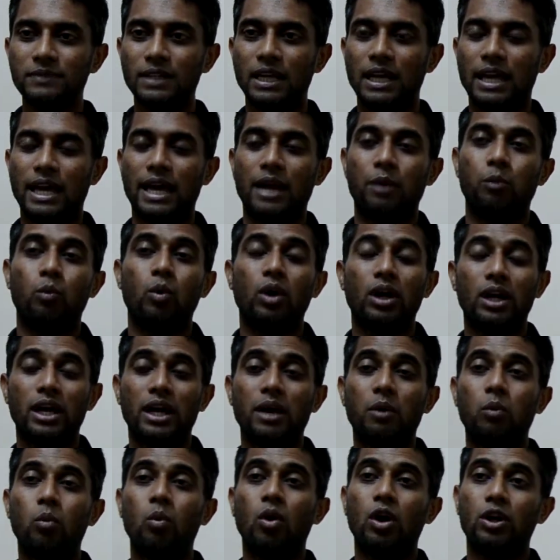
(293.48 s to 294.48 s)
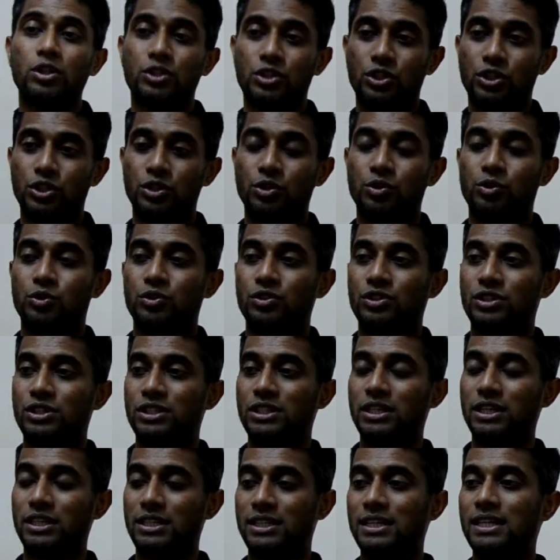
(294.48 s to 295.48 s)
and what I want you to
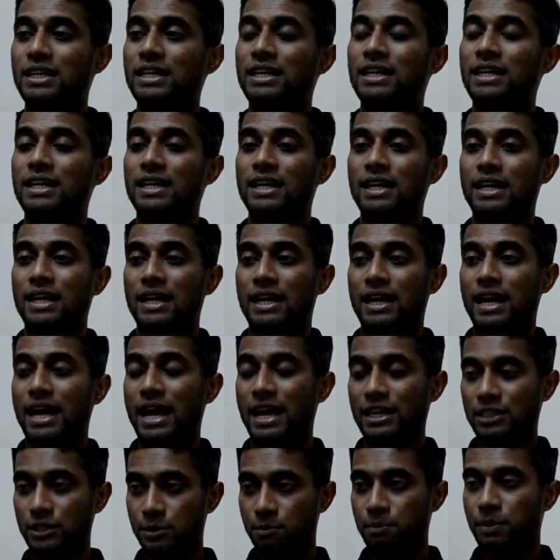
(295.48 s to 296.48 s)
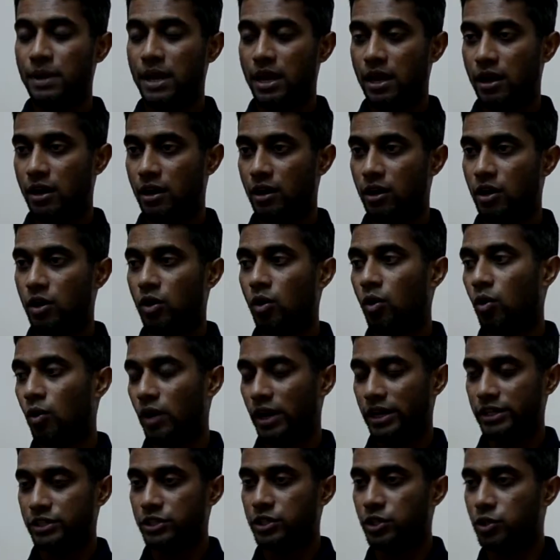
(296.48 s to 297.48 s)
sit as a pair or
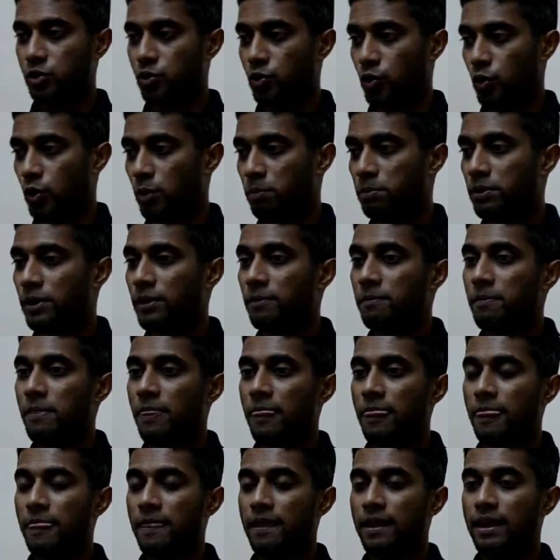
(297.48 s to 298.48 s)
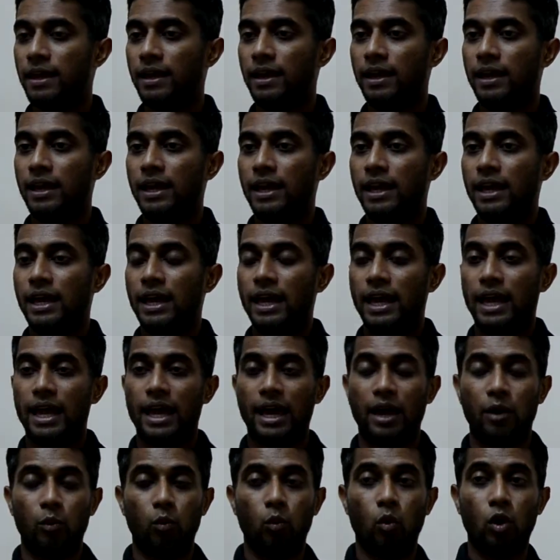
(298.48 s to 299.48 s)
as a group
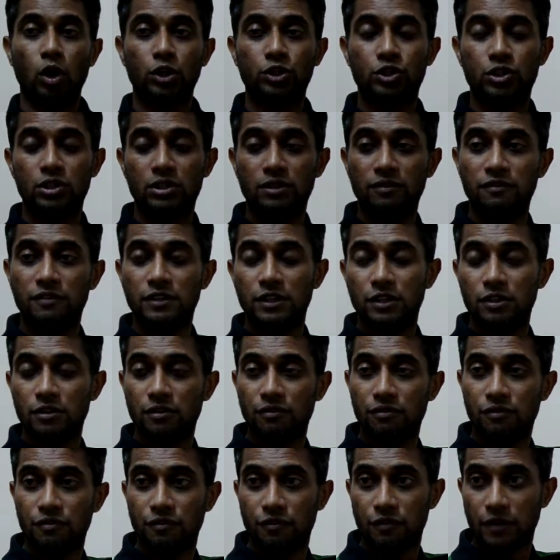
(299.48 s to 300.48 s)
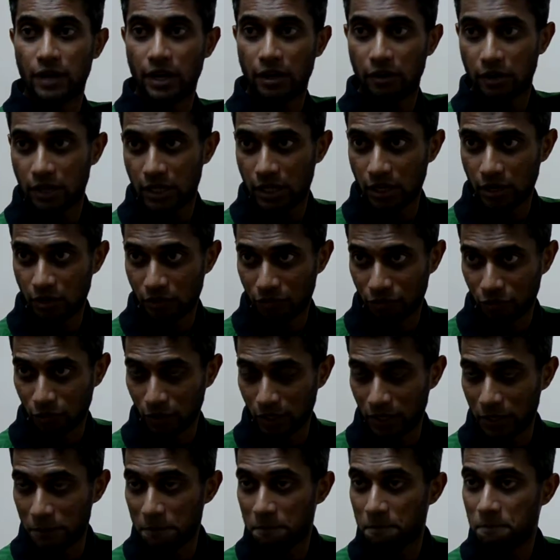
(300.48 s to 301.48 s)
and watch the video very
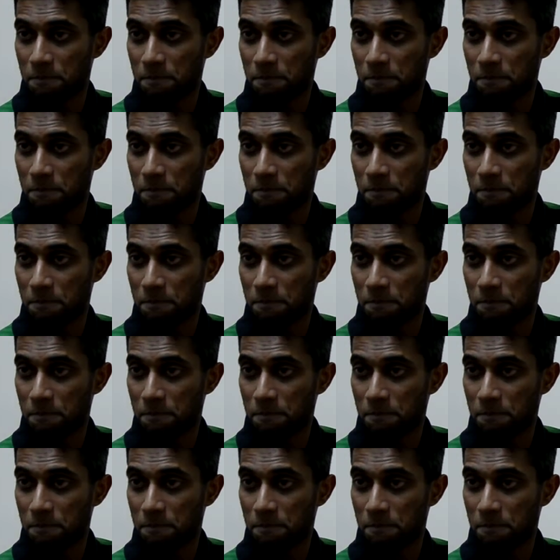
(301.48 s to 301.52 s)
carefully,